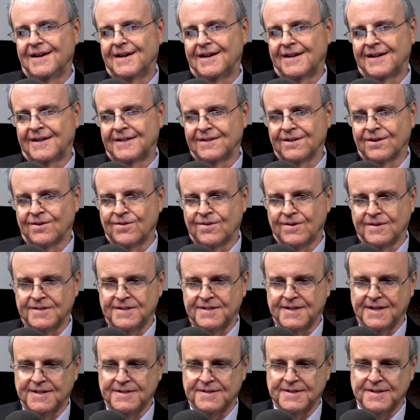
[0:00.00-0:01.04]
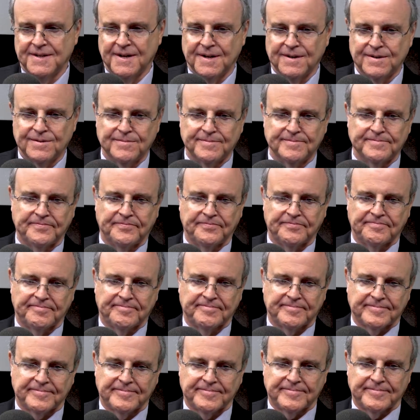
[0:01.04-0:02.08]
And the court says no.
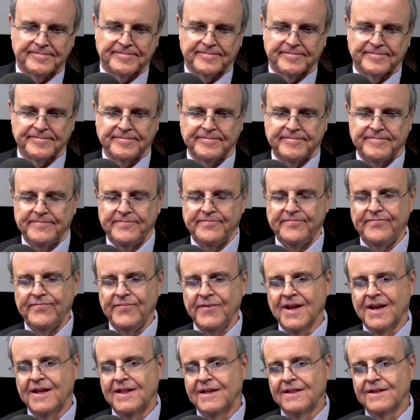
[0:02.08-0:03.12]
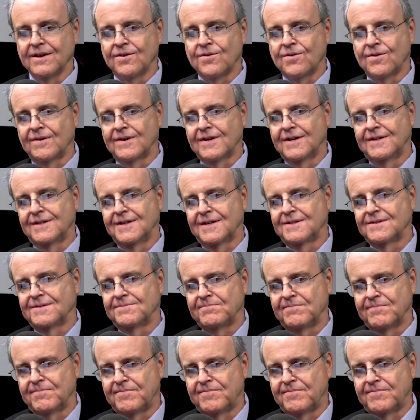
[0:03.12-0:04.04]
And then the court in another